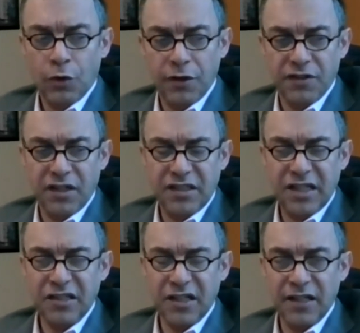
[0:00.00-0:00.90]
where there's a
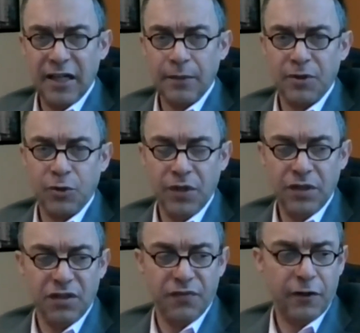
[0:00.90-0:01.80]
disconnect
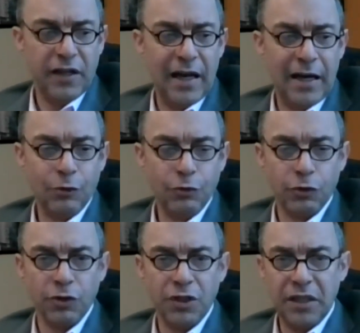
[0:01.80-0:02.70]
between this very
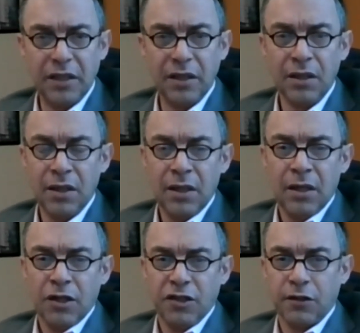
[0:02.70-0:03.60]
elderly,
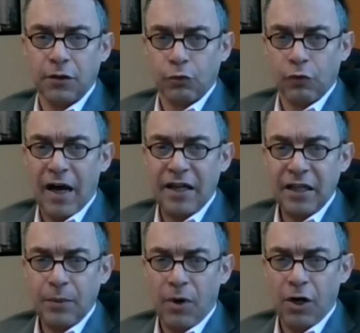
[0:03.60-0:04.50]

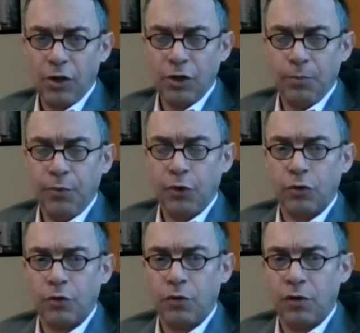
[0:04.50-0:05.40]
sclerotic
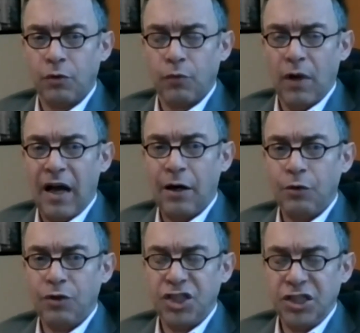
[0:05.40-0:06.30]
Politburo
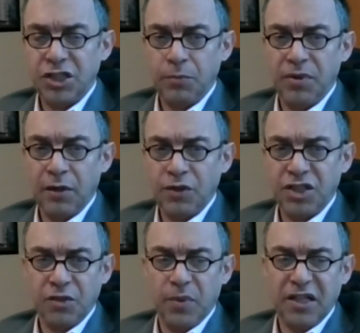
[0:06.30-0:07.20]
around Xi Jinping,
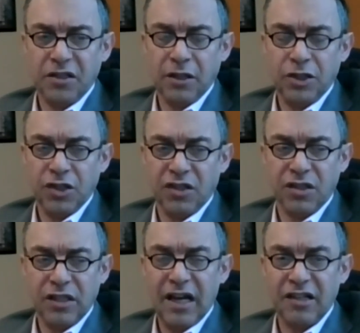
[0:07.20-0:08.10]
which is basically
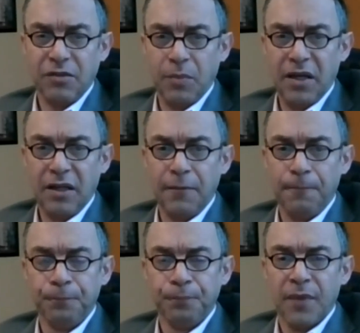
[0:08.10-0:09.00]
just yes
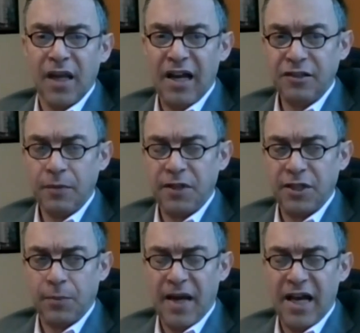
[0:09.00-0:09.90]
men, as
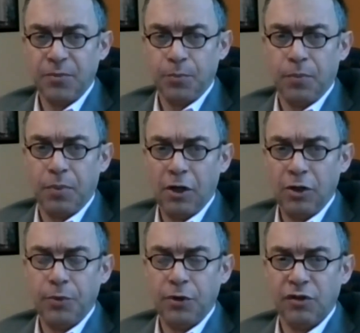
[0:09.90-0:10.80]
compared to past
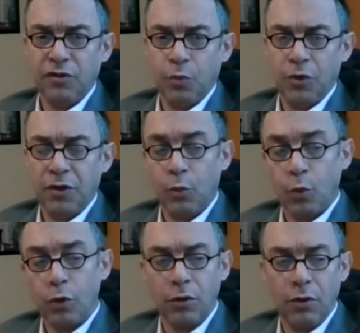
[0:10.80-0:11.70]
Politburos, where there
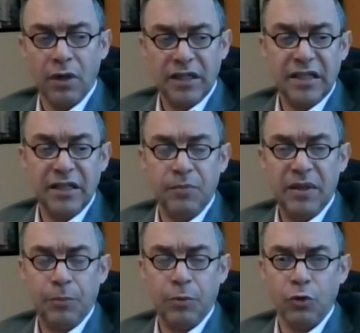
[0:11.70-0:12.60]
were indeed
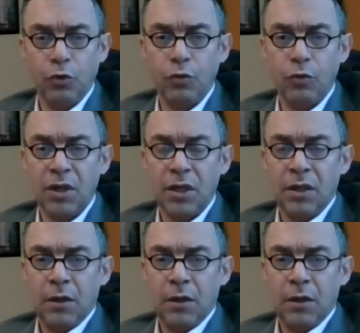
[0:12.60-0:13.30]
people who